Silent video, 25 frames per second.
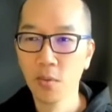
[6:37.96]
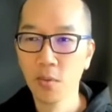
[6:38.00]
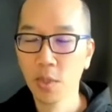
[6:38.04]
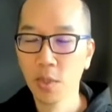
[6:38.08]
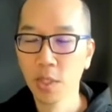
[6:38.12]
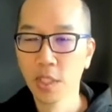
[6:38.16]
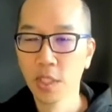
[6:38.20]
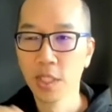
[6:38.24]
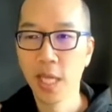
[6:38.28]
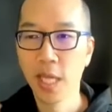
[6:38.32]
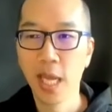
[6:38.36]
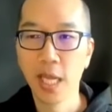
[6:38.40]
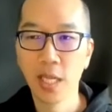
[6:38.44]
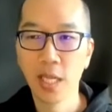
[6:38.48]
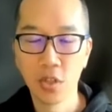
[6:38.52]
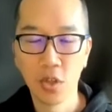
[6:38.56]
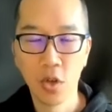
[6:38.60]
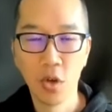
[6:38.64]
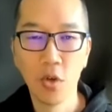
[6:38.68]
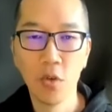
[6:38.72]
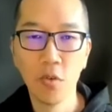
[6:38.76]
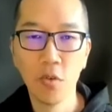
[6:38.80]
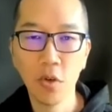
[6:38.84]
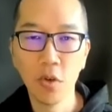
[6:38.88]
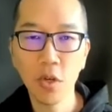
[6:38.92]
which takes
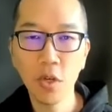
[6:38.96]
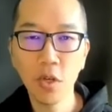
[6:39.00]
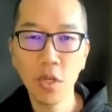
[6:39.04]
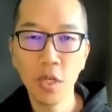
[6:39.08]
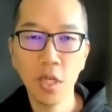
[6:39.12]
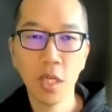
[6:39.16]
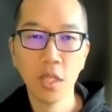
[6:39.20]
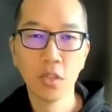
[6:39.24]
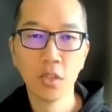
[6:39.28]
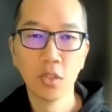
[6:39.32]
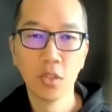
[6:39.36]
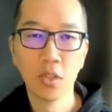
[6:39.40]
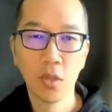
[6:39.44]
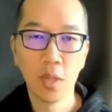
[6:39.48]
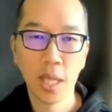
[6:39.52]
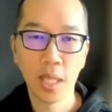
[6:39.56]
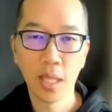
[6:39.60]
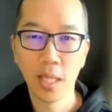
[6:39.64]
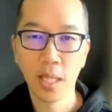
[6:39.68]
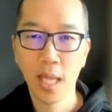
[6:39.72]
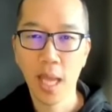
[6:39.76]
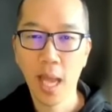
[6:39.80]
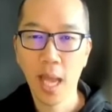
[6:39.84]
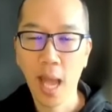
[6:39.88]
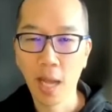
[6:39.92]
over so
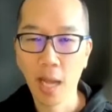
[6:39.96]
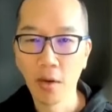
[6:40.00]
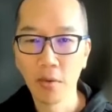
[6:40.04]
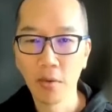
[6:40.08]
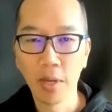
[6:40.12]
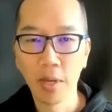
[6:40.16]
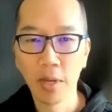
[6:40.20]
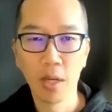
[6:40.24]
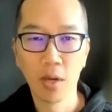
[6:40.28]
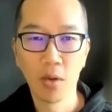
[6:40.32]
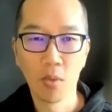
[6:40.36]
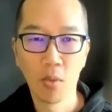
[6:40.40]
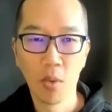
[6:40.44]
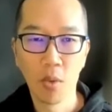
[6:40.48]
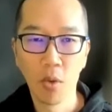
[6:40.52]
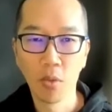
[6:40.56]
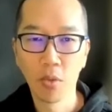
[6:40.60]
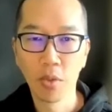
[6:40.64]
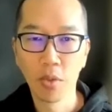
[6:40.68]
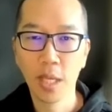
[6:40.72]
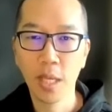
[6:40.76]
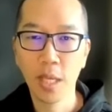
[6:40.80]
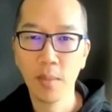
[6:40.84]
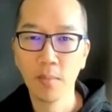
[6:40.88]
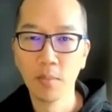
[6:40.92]
that the aggregate
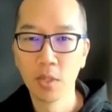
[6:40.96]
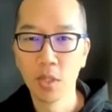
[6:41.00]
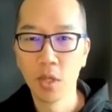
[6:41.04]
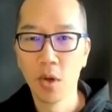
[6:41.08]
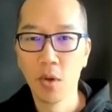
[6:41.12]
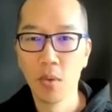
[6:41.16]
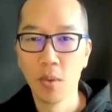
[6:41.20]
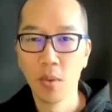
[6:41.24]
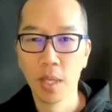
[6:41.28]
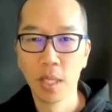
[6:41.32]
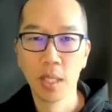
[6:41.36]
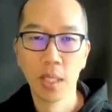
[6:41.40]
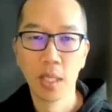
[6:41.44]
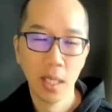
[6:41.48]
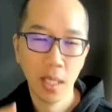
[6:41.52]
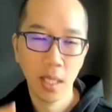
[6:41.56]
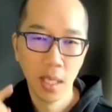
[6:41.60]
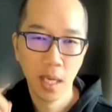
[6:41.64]
growth keeps going.